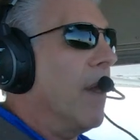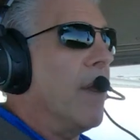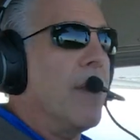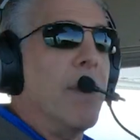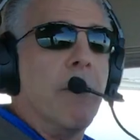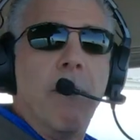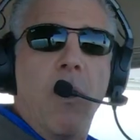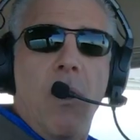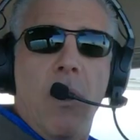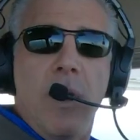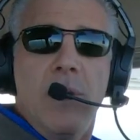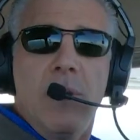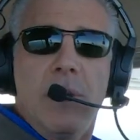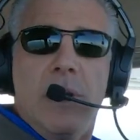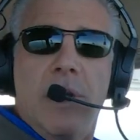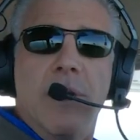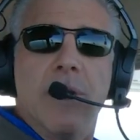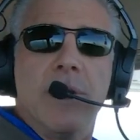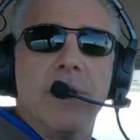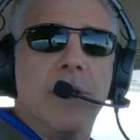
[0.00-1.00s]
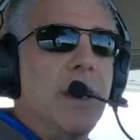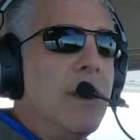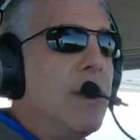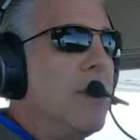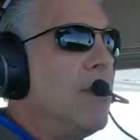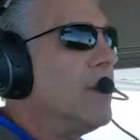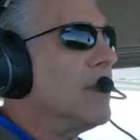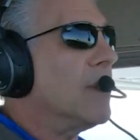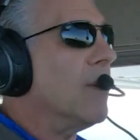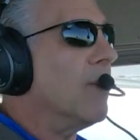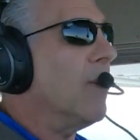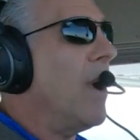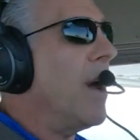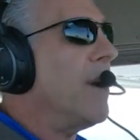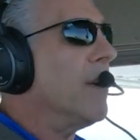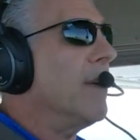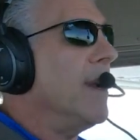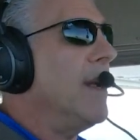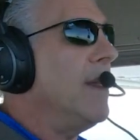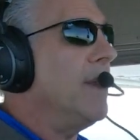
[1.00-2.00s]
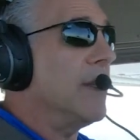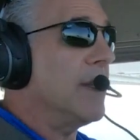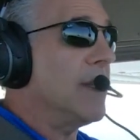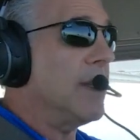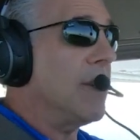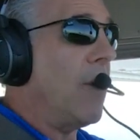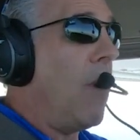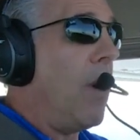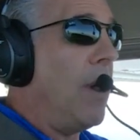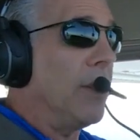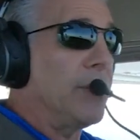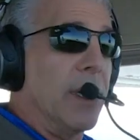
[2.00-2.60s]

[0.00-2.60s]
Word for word: The more you learn to use the rudder in the stall